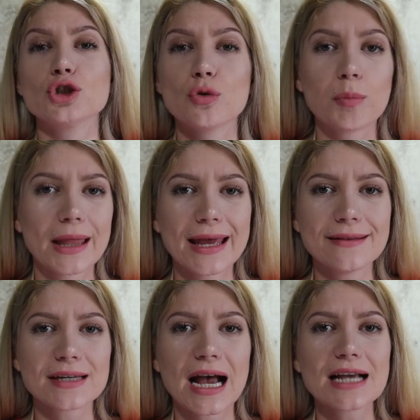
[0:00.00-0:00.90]
To
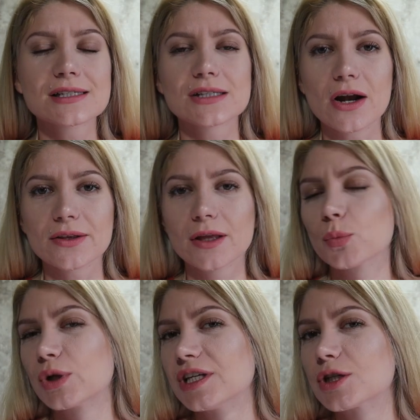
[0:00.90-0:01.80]
blend, I started
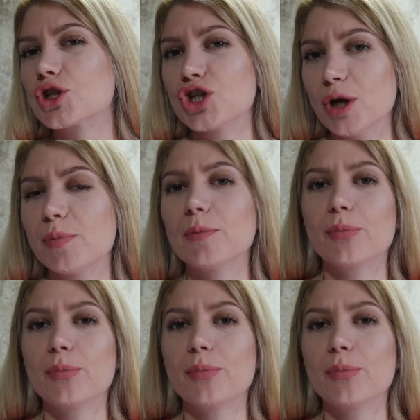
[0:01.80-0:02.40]
with this cheap